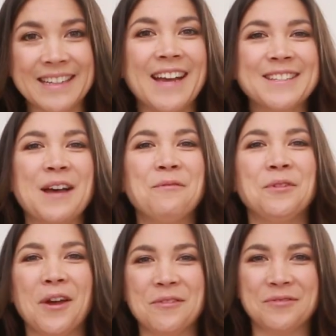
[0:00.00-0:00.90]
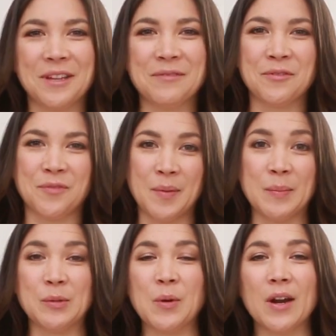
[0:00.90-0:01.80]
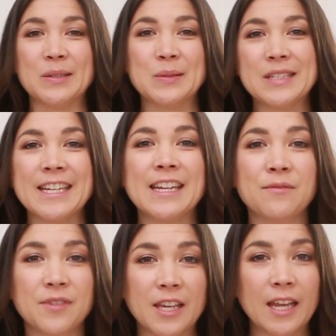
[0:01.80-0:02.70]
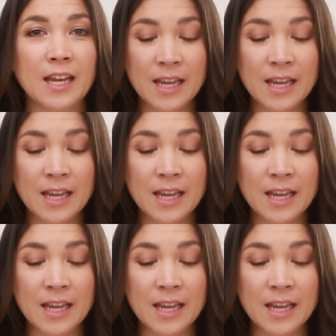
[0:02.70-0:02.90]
It has to have a lot of flavor for people who aren't used to eating vegan.